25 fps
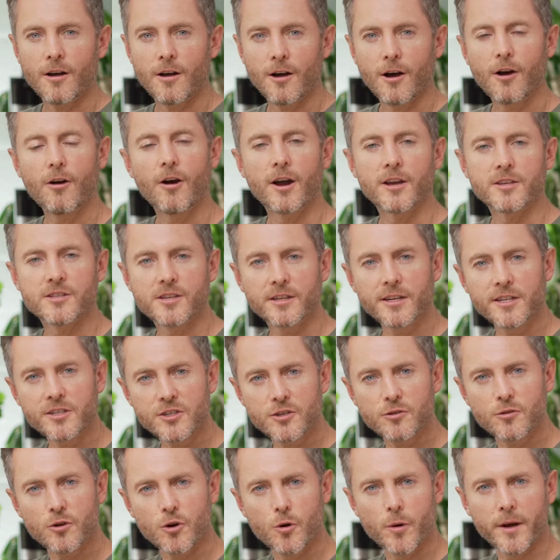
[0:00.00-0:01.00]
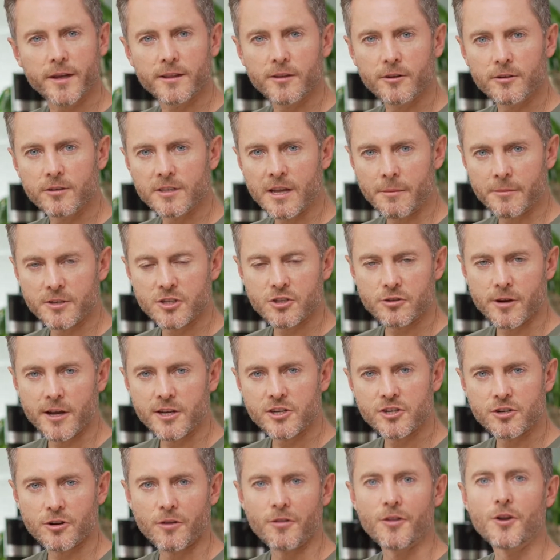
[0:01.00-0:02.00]
All right, so let's do a quick little
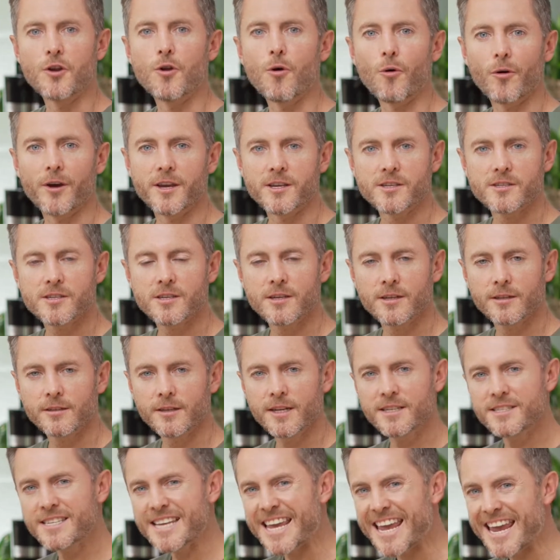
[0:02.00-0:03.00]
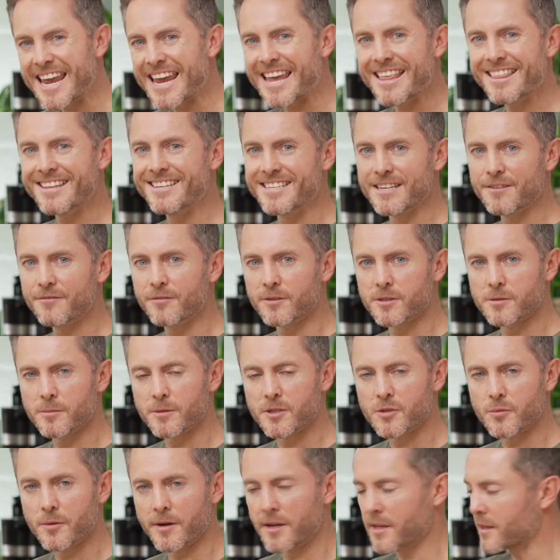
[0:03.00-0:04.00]
demonstration on the noise. Let's hear the difference
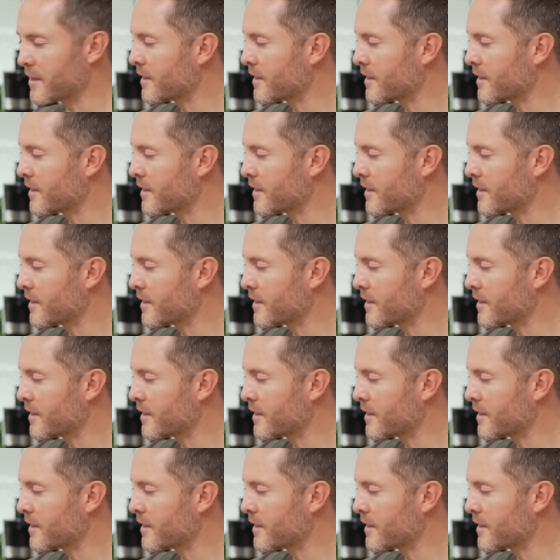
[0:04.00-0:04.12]
between